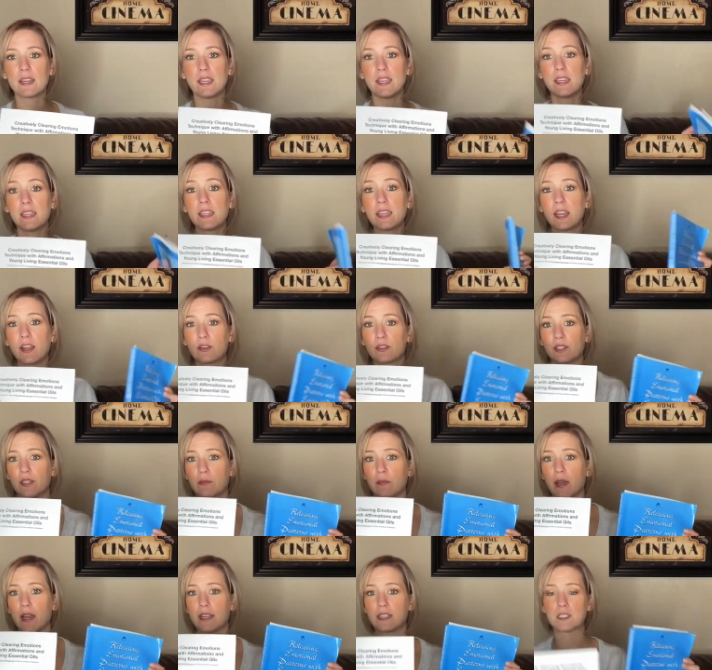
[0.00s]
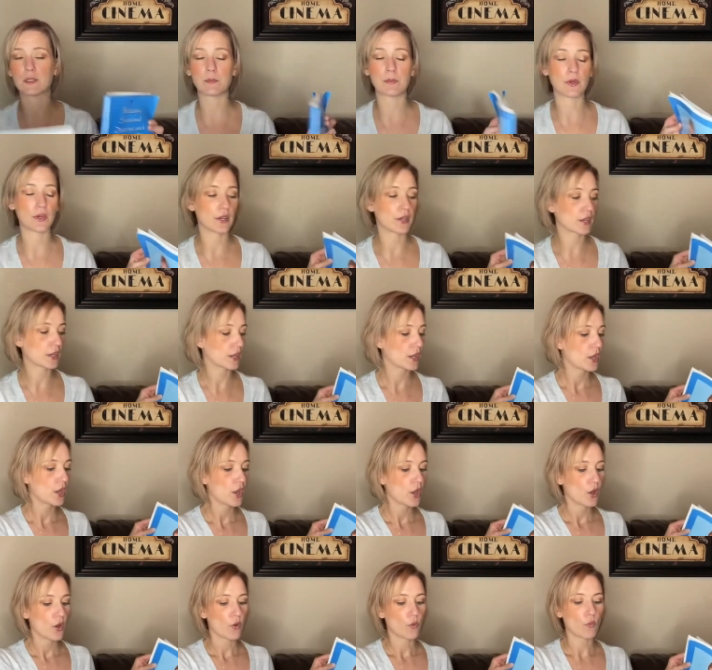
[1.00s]
in Carolyn Mein's book.
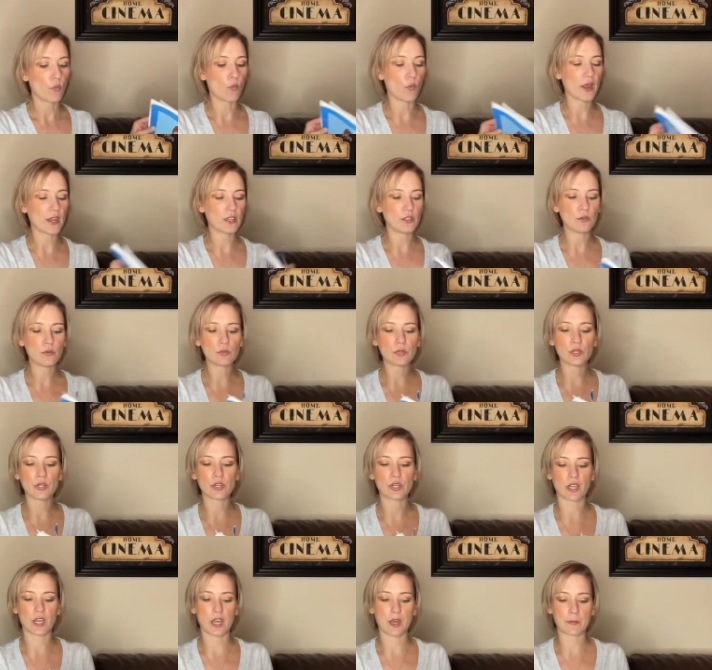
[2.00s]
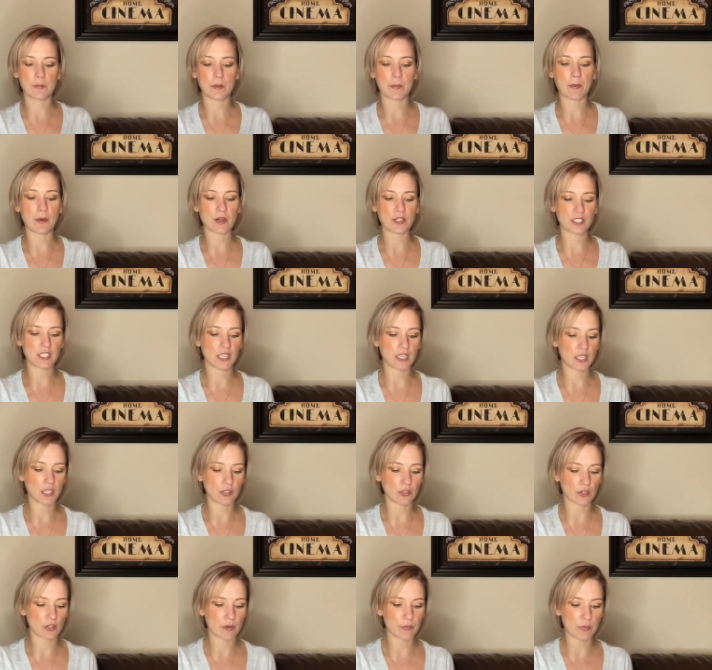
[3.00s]
When you look up a
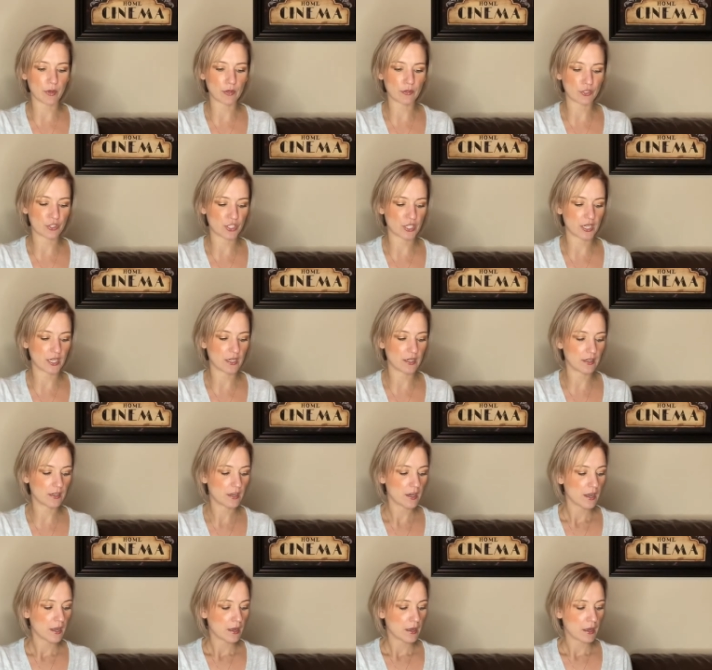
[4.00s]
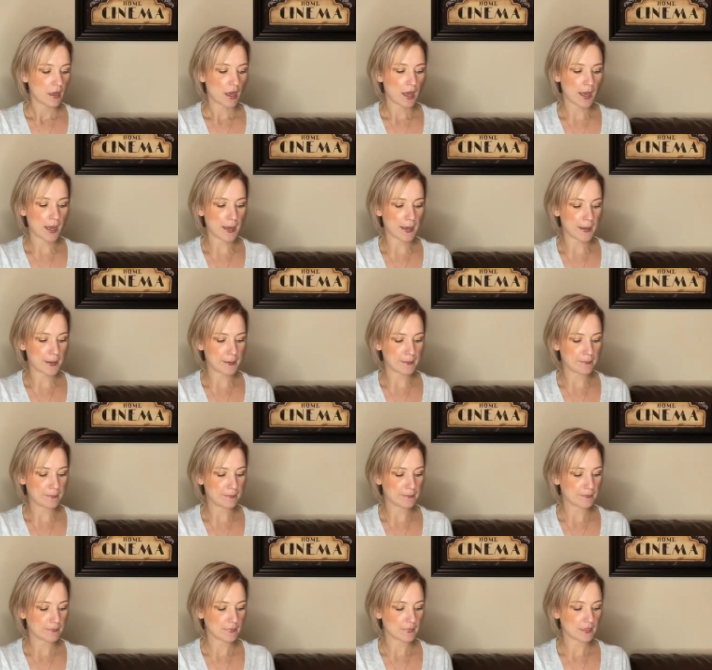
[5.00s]
particular emotion,
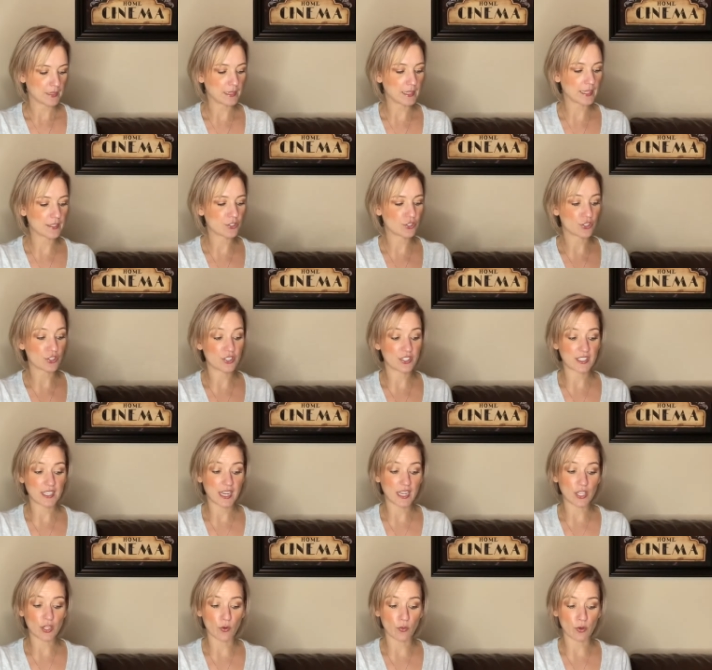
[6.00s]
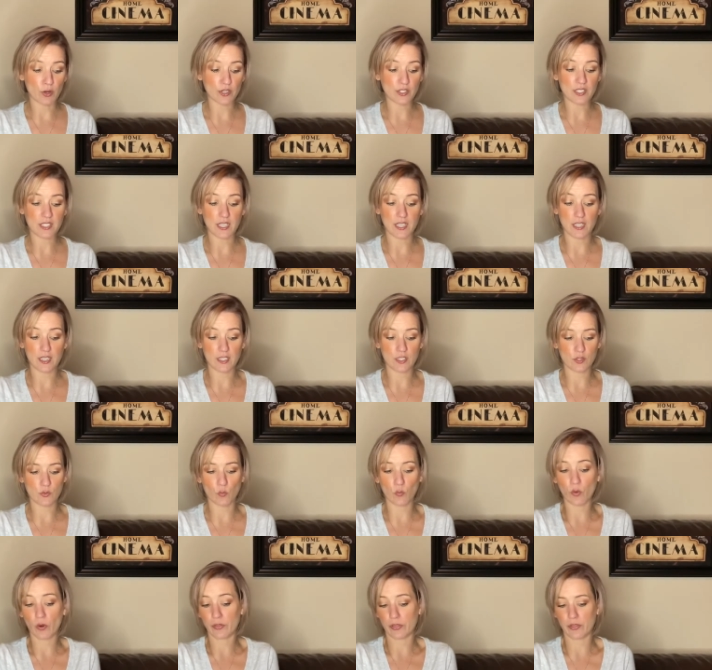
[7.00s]
um, let's just say yours is
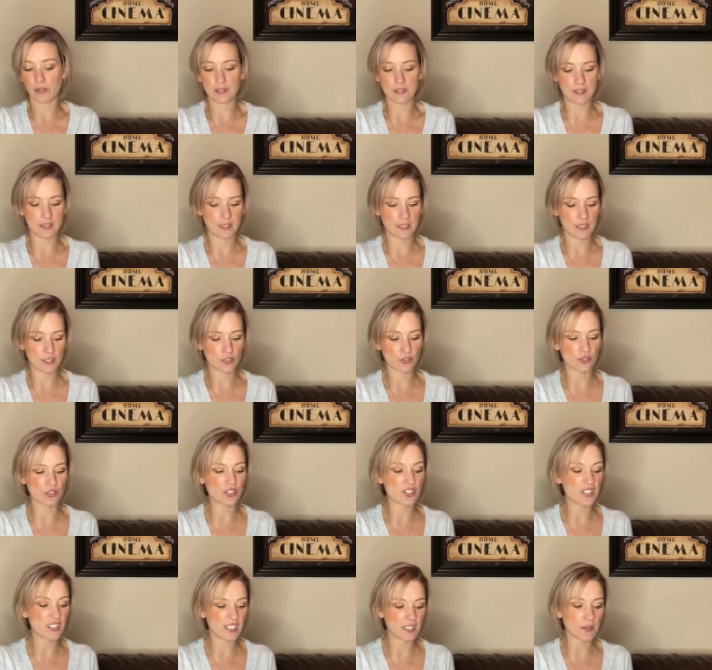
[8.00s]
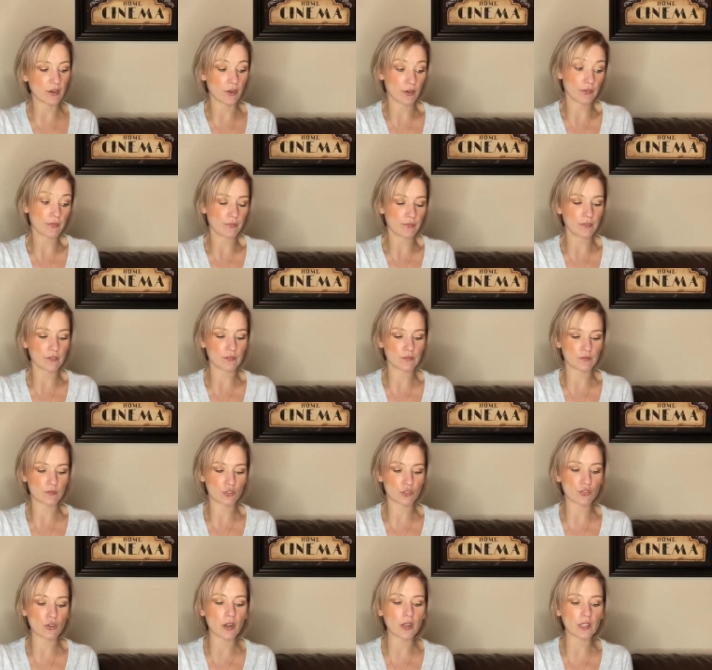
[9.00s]
worthlessness or, st- or
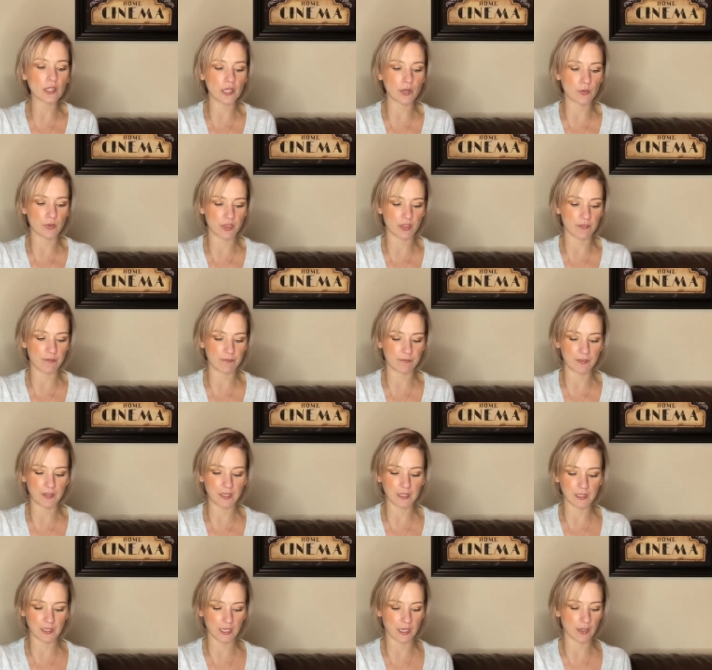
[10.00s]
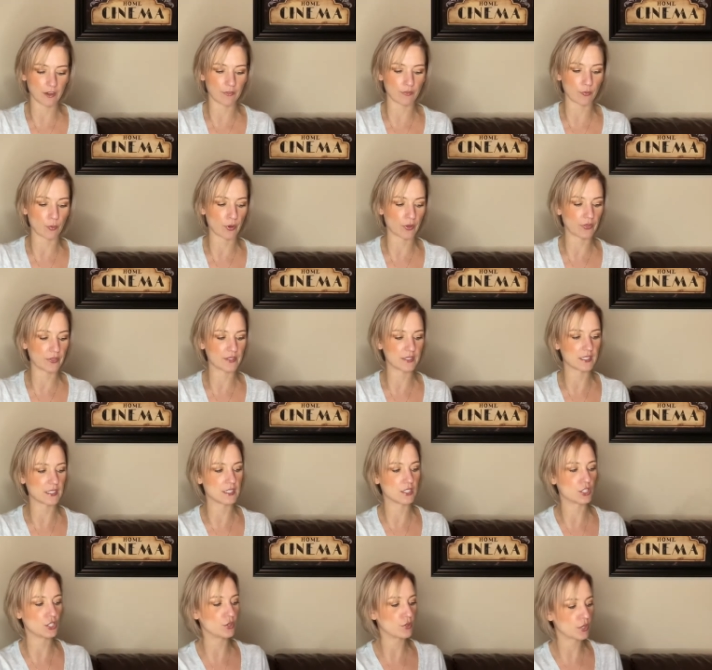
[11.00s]
struggling with the feeling of
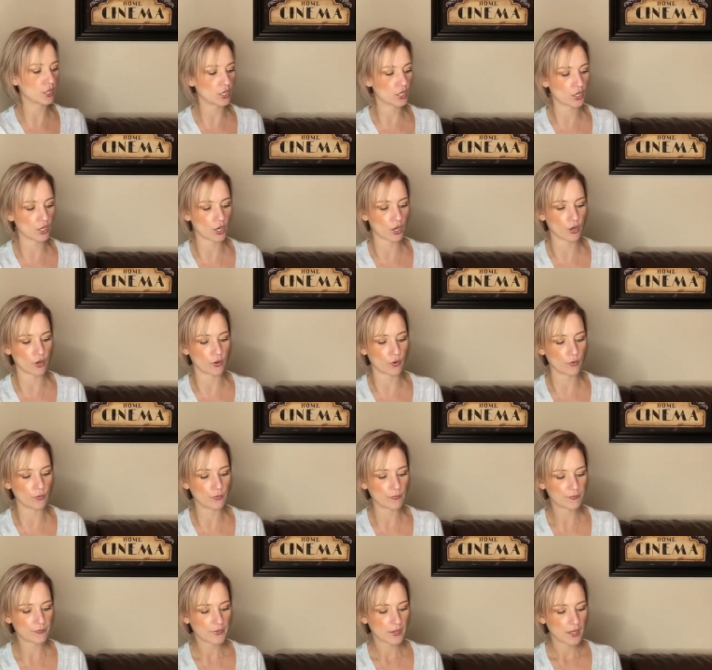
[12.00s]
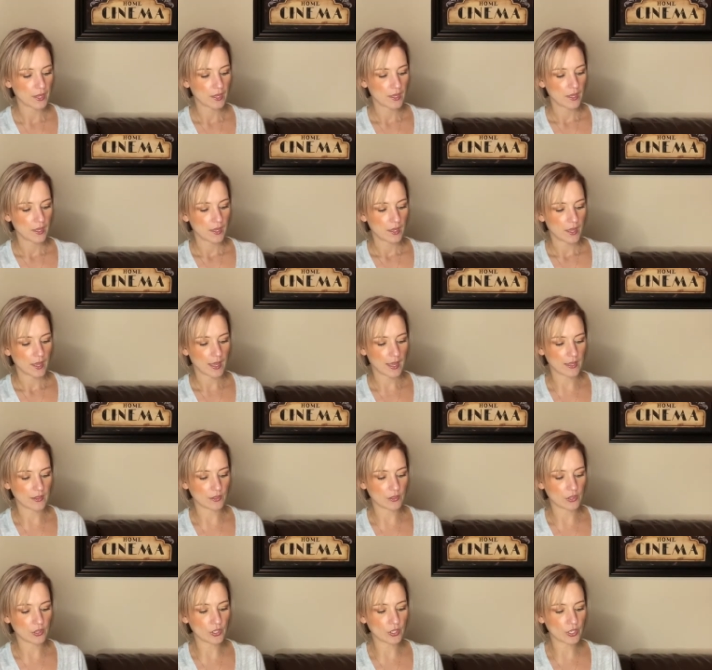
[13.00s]
worthlessness, you can go
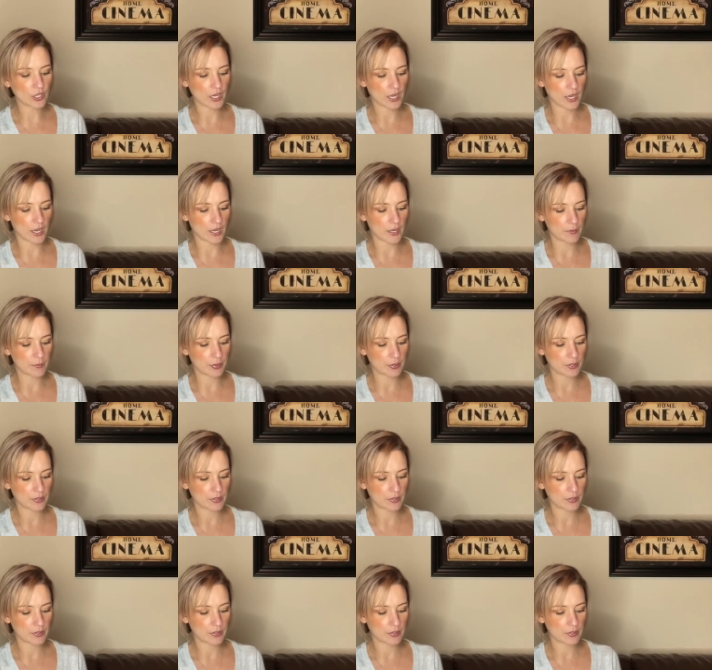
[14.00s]
and look up